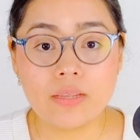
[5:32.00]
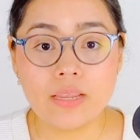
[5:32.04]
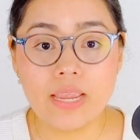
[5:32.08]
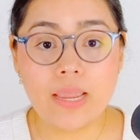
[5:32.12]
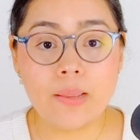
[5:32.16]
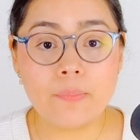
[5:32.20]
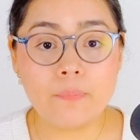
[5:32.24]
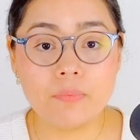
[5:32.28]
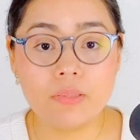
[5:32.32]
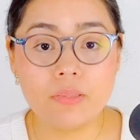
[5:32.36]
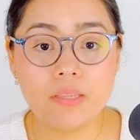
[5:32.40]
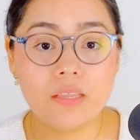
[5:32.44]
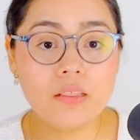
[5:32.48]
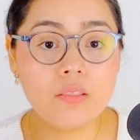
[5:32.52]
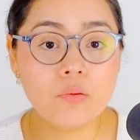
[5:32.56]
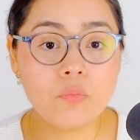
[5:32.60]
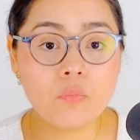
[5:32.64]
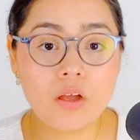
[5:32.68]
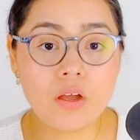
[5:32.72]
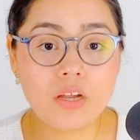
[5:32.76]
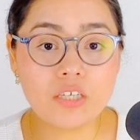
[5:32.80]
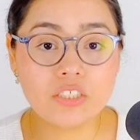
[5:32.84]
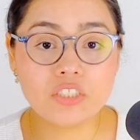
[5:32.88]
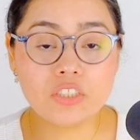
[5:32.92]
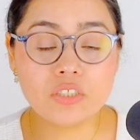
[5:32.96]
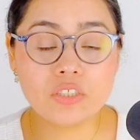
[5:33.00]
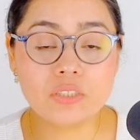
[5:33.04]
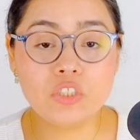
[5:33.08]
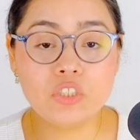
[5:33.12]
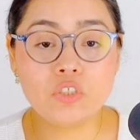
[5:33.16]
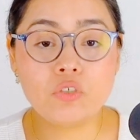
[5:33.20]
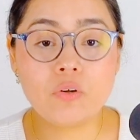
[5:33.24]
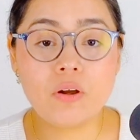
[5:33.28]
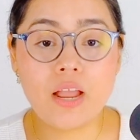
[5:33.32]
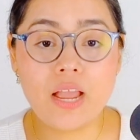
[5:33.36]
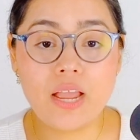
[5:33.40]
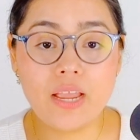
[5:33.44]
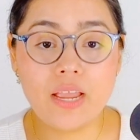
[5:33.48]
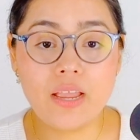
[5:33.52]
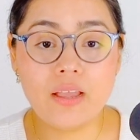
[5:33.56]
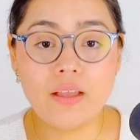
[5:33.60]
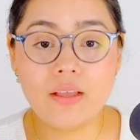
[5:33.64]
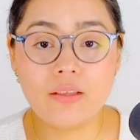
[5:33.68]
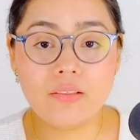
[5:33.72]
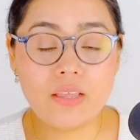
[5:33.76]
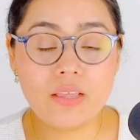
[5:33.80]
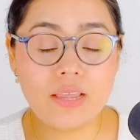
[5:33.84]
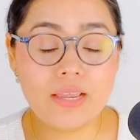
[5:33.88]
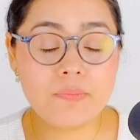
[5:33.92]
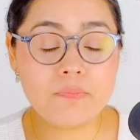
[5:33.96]
empty the washer and dry,
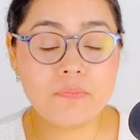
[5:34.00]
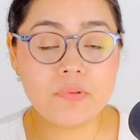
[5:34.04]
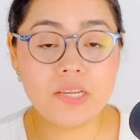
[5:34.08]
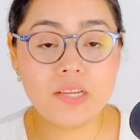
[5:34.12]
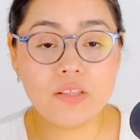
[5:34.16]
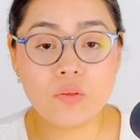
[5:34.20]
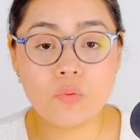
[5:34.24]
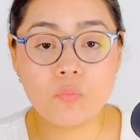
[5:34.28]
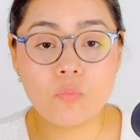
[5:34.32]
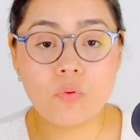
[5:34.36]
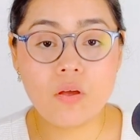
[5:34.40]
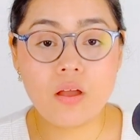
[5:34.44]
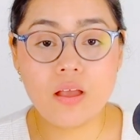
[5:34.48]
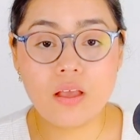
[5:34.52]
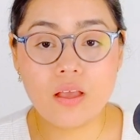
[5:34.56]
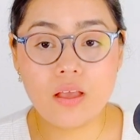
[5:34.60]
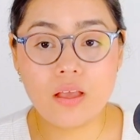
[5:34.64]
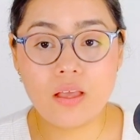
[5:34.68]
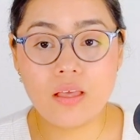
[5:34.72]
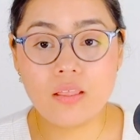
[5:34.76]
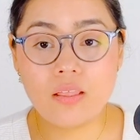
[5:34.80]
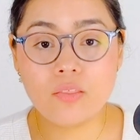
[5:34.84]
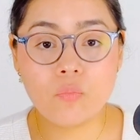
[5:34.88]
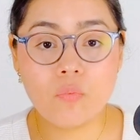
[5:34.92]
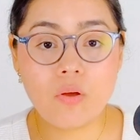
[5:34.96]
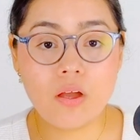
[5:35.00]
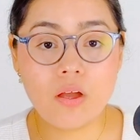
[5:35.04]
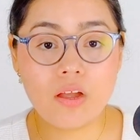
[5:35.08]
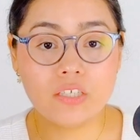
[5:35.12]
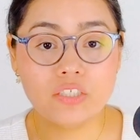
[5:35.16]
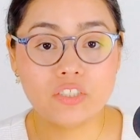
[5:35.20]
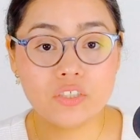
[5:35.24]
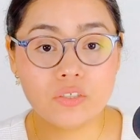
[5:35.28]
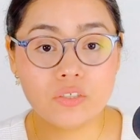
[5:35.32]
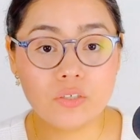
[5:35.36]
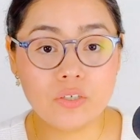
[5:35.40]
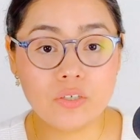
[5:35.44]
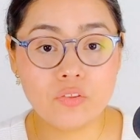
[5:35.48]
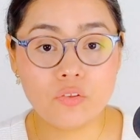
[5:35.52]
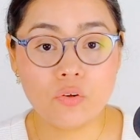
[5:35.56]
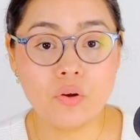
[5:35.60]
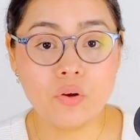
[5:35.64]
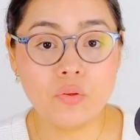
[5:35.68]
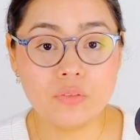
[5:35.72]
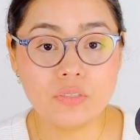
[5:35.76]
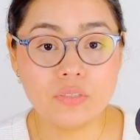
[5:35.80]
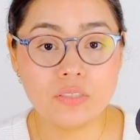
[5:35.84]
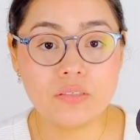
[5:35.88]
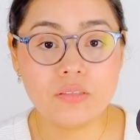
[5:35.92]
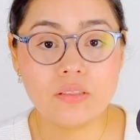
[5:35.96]
uh, empty the uh, the washer and
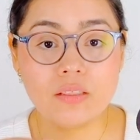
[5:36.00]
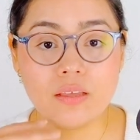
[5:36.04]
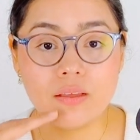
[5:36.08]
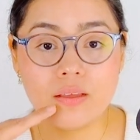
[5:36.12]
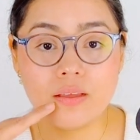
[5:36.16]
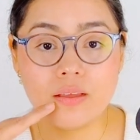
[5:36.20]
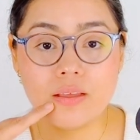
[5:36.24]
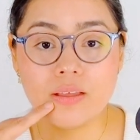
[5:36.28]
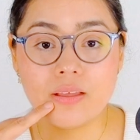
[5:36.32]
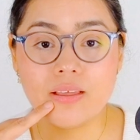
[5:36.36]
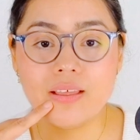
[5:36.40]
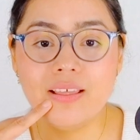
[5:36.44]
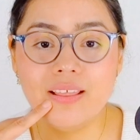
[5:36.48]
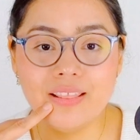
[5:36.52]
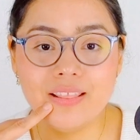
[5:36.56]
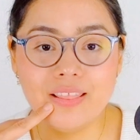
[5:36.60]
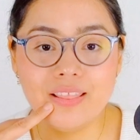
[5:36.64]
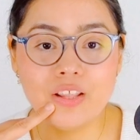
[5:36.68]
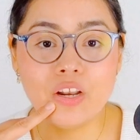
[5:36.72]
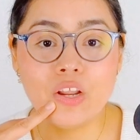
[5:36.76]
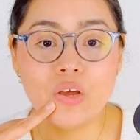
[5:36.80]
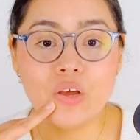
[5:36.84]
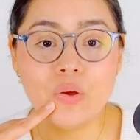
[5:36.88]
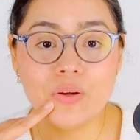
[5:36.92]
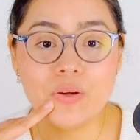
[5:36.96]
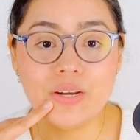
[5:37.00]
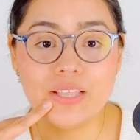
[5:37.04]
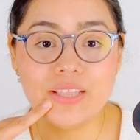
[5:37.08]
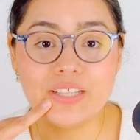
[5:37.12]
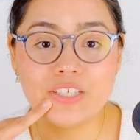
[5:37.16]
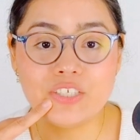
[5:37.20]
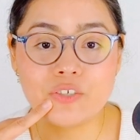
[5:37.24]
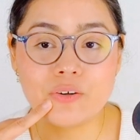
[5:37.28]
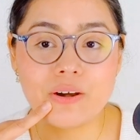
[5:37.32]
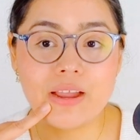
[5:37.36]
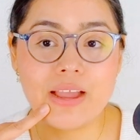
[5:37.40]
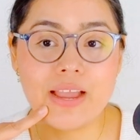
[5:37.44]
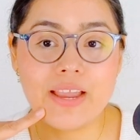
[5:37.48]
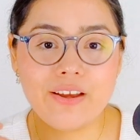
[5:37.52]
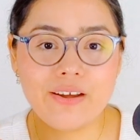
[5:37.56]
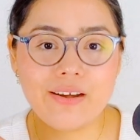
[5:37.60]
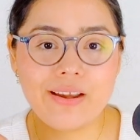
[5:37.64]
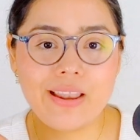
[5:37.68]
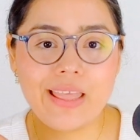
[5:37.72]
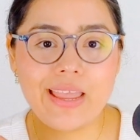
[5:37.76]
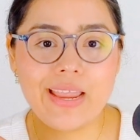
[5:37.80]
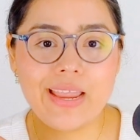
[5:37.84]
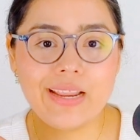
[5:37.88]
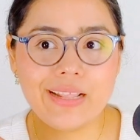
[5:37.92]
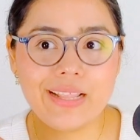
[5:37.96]
throw the, the the load in the dryer.
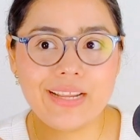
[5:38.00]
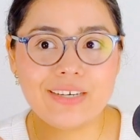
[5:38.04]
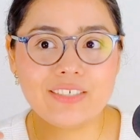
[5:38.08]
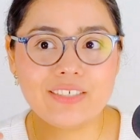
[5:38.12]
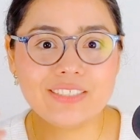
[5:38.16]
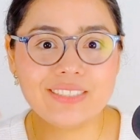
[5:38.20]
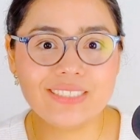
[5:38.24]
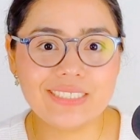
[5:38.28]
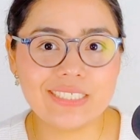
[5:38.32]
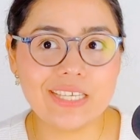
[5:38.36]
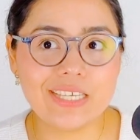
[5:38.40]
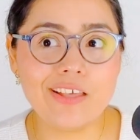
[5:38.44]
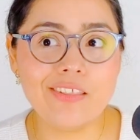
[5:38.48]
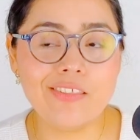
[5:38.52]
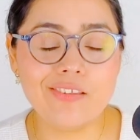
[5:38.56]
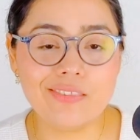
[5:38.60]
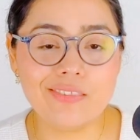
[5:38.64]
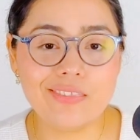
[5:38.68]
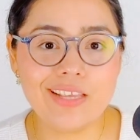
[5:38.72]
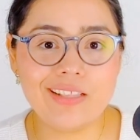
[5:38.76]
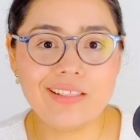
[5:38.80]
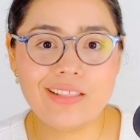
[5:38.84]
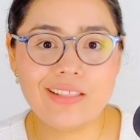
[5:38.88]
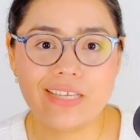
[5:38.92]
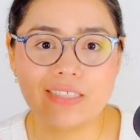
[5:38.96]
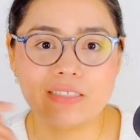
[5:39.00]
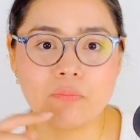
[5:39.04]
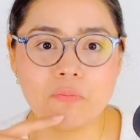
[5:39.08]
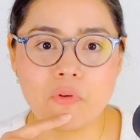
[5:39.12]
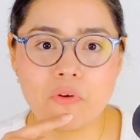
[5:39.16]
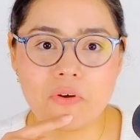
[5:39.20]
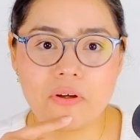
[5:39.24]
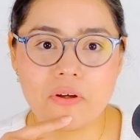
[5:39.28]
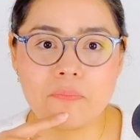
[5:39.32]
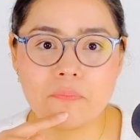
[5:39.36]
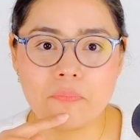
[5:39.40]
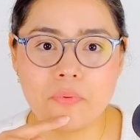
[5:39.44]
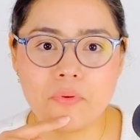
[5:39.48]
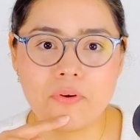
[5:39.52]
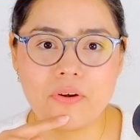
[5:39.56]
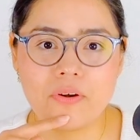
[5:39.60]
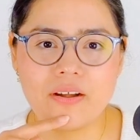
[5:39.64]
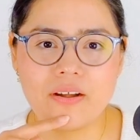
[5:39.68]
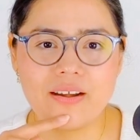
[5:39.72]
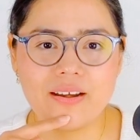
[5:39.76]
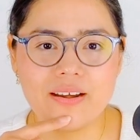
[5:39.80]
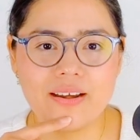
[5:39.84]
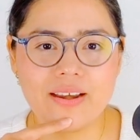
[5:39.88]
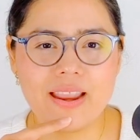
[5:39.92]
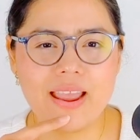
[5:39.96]
Like, there's this other thing that's more
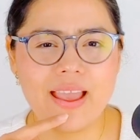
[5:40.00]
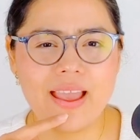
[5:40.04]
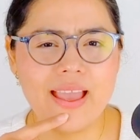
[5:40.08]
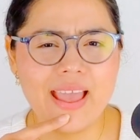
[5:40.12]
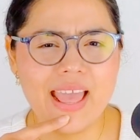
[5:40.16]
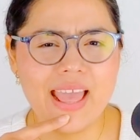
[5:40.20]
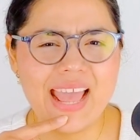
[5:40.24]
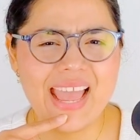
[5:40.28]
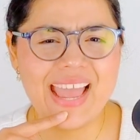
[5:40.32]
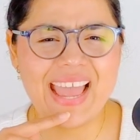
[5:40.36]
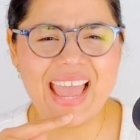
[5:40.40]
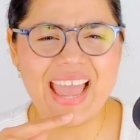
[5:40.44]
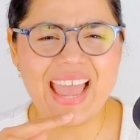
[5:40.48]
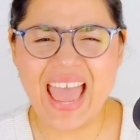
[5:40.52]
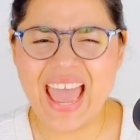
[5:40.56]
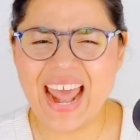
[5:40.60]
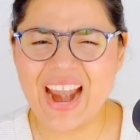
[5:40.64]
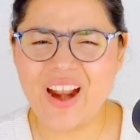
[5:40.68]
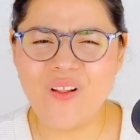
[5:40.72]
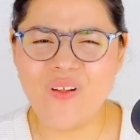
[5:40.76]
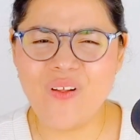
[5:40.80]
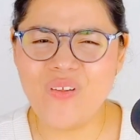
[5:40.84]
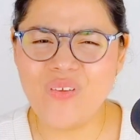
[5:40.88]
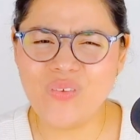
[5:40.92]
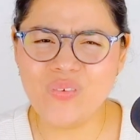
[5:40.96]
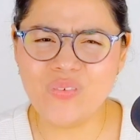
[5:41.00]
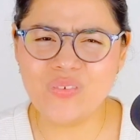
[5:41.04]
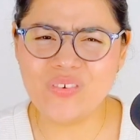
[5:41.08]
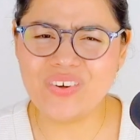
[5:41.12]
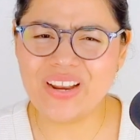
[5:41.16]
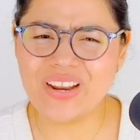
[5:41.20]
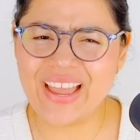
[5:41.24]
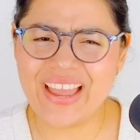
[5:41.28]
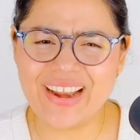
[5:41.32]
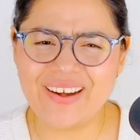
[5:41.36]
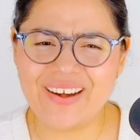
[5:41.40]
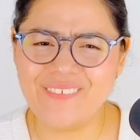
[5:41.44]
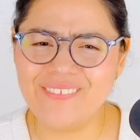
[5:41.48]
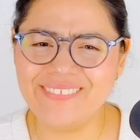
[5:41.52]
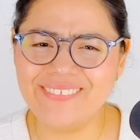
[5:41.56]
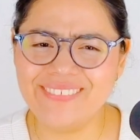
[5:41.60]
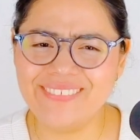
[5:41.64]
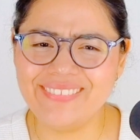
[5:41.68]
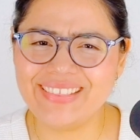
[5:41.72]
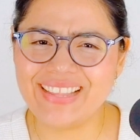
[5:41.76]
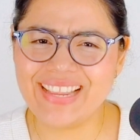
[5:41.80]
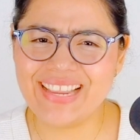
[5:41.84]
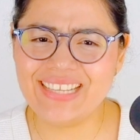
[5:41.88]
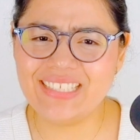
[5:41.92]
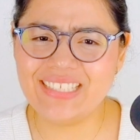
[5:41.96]
important. Uh, I don't, I don't
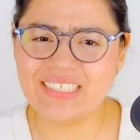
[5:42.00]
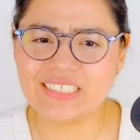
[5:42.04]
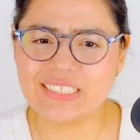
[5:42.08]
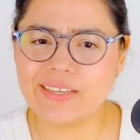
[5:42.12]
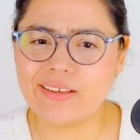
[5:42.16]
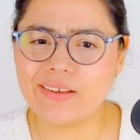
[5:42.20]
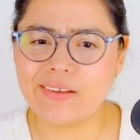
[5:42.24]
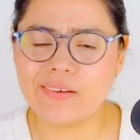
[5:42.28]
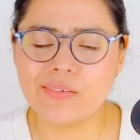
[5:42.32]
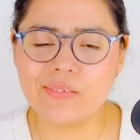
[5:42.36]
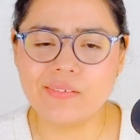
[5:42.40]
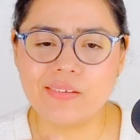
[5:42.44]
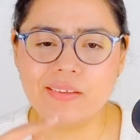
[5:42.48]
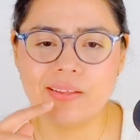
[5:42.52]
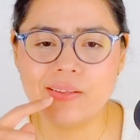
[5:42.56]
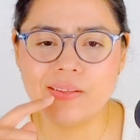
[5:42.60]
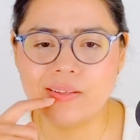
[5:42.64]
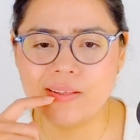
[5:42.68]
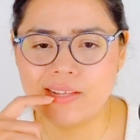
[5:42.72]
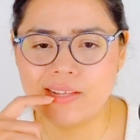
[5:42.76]
think so.